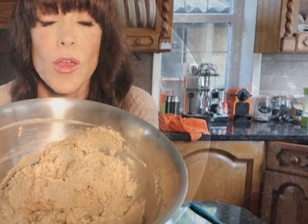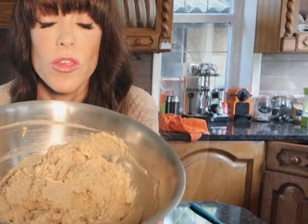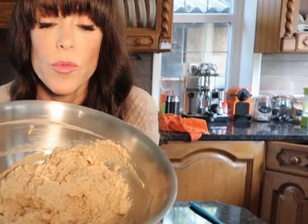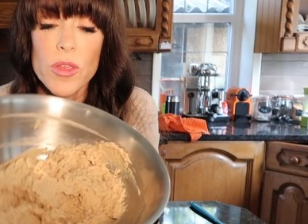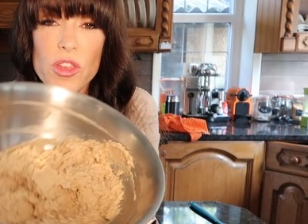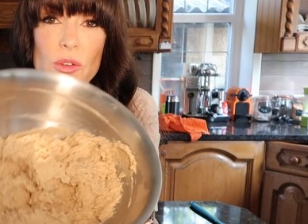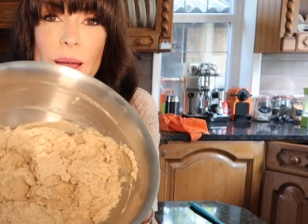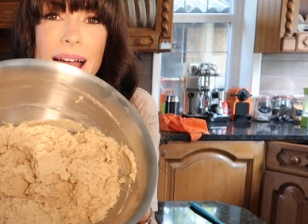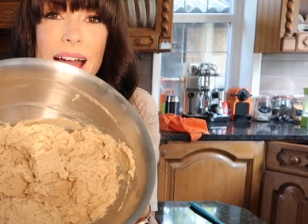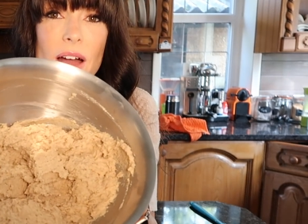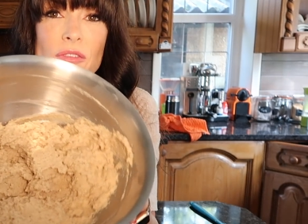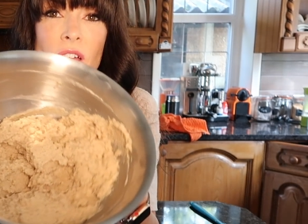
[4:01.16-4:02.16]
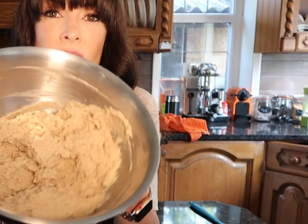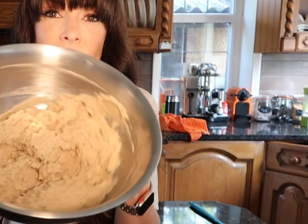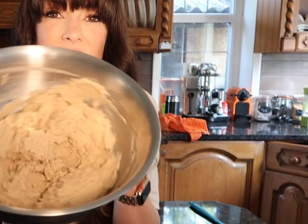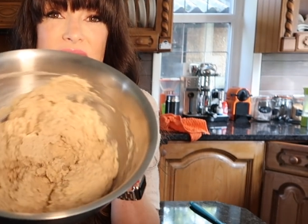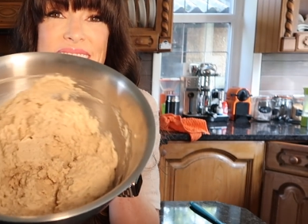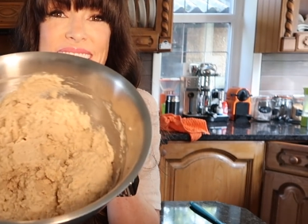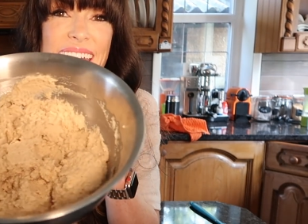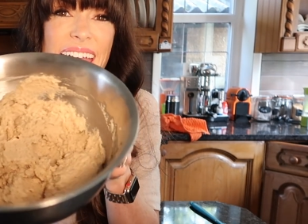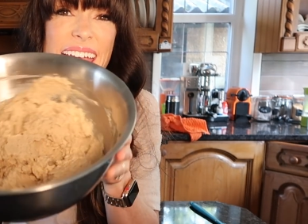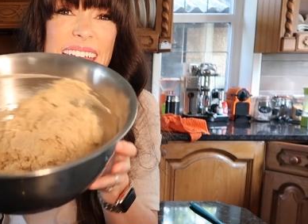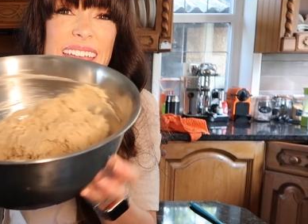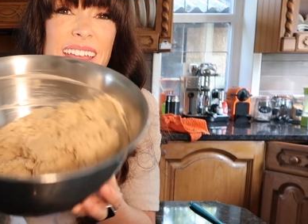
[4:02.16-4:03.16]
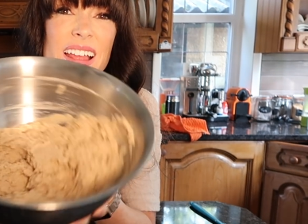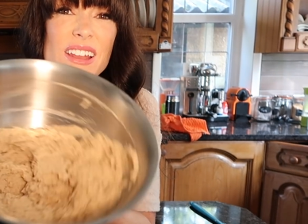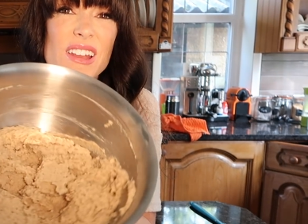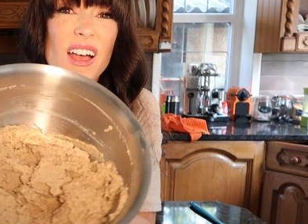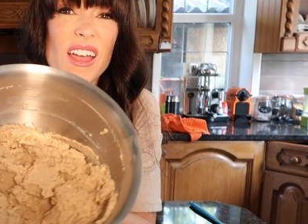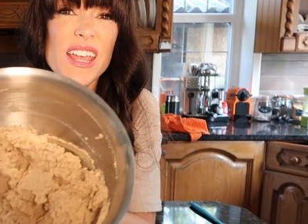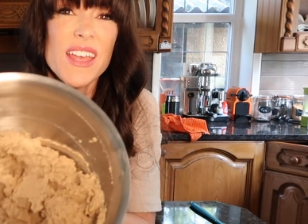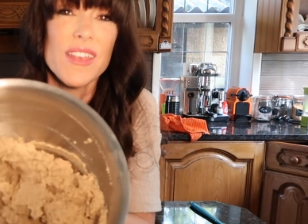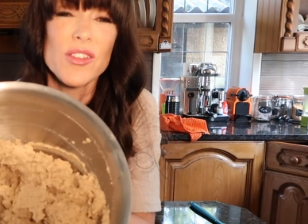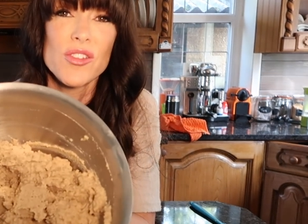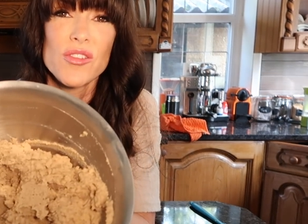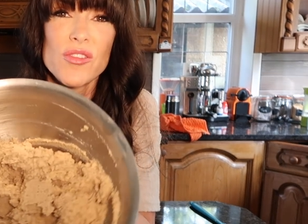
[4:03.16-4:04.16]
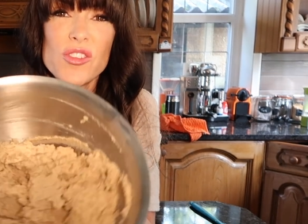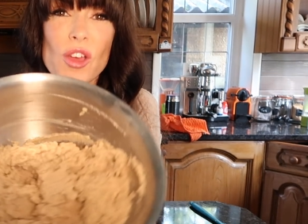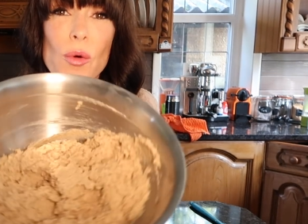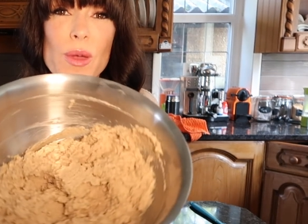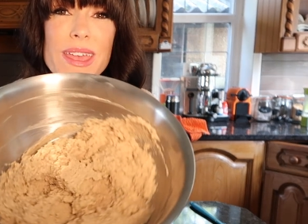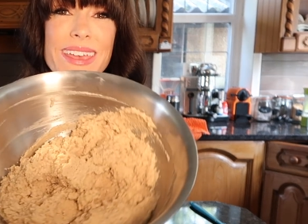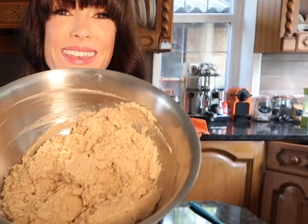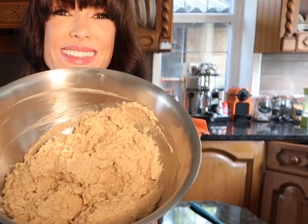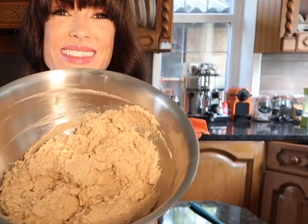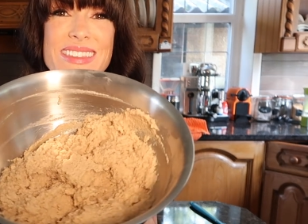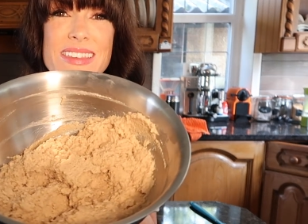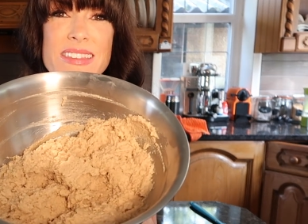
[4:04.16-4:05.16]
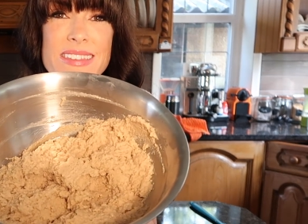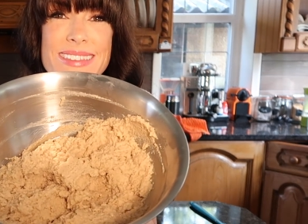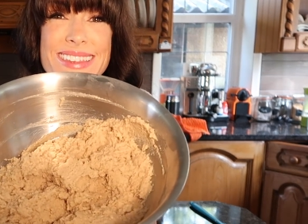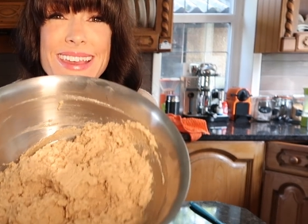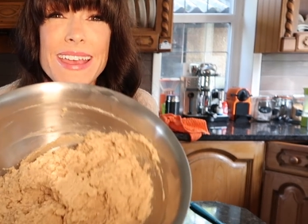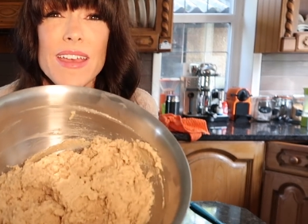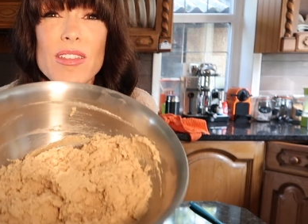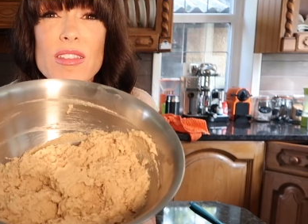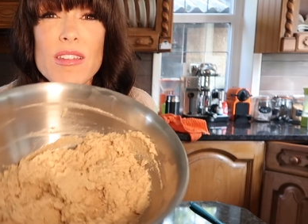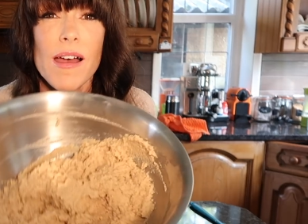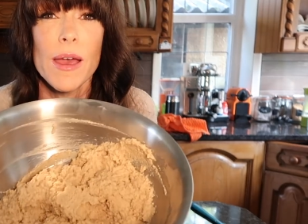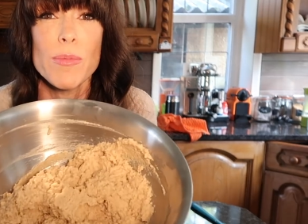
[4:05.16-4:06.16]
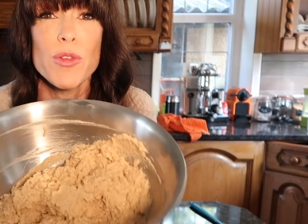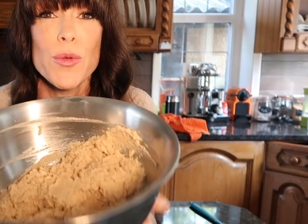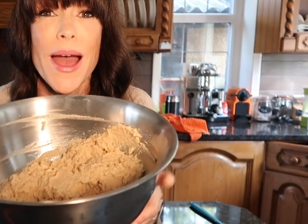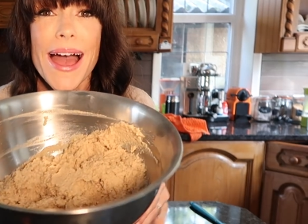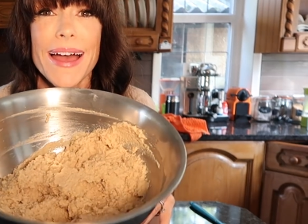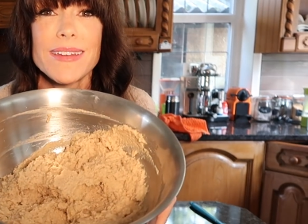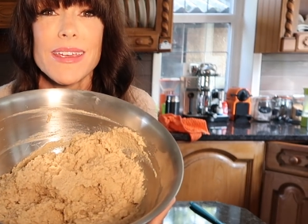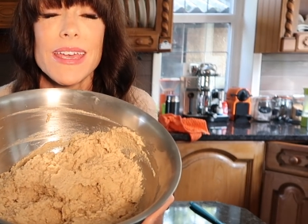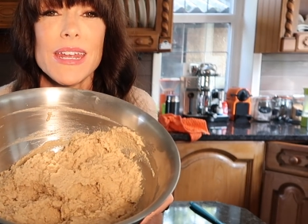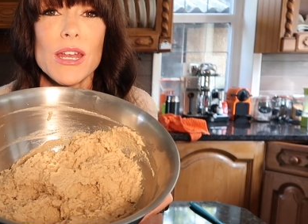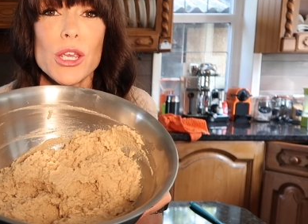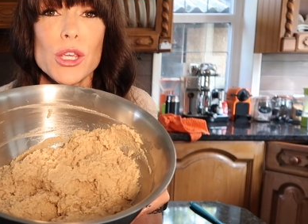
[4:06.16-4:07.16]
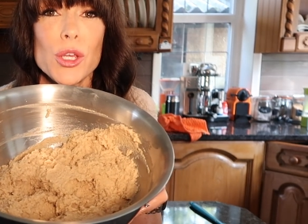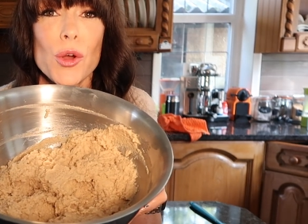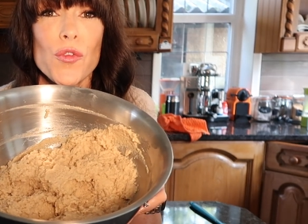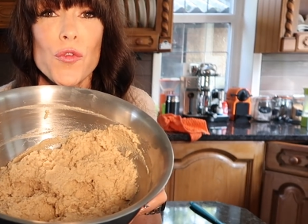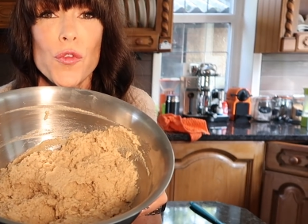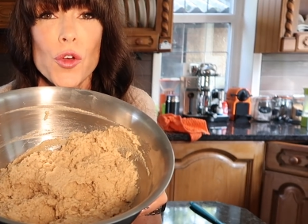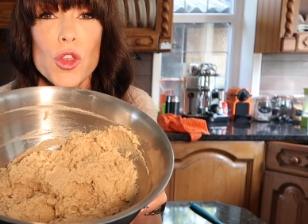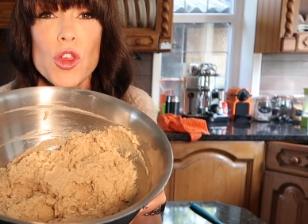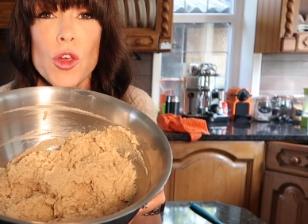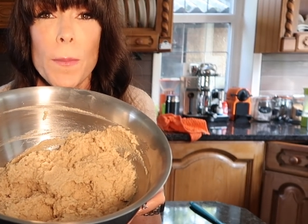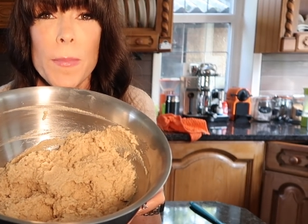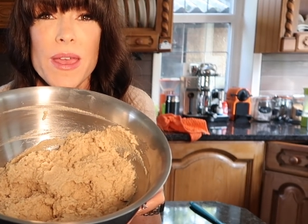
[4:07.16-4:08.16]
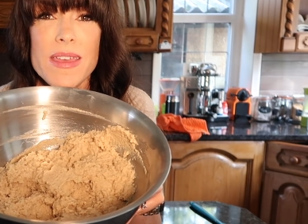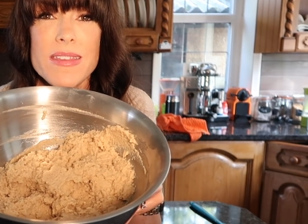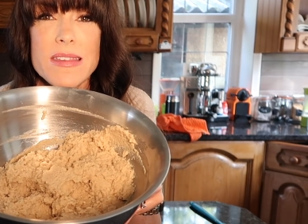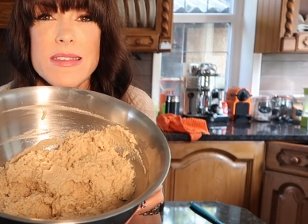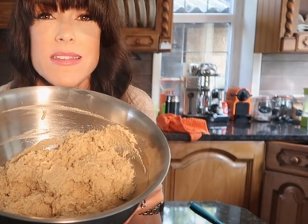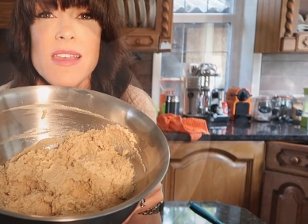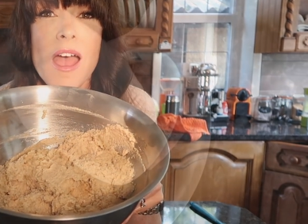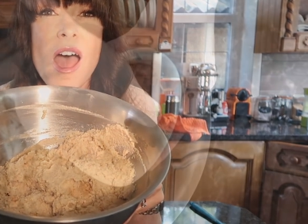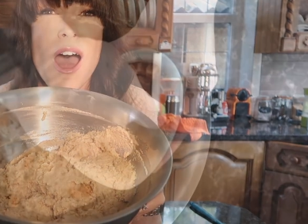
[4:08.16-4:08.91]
So once you have this cake-like doughy consistency, it's time to add in your fudge pieces.